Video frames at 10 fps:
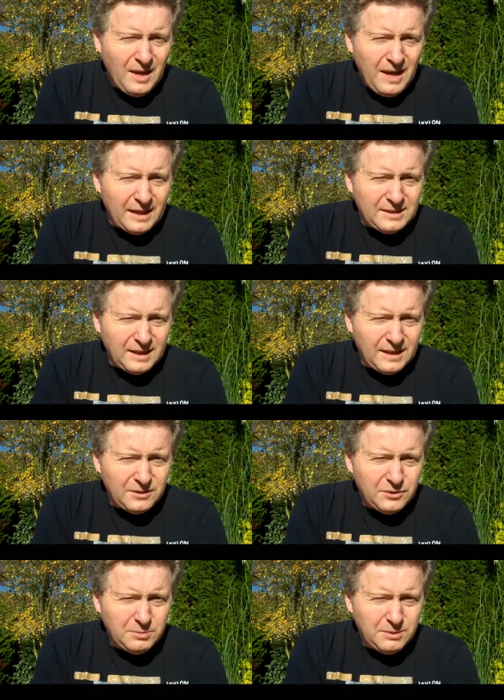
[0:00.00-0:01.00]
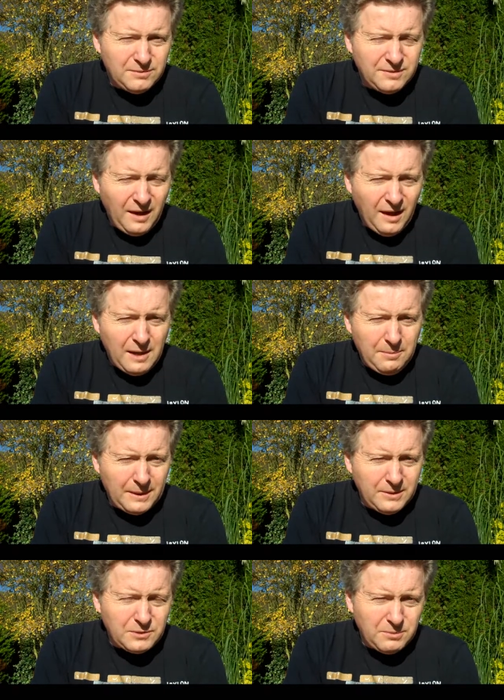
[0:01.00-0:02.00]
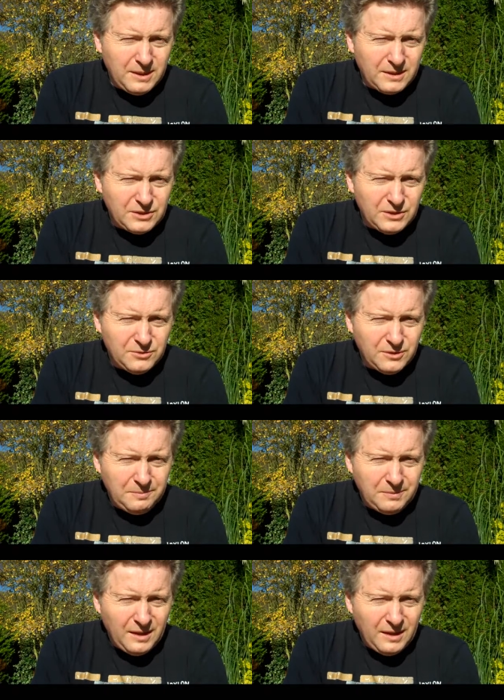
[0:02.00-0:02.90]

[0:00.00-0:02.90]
And I had a group of parents with young children,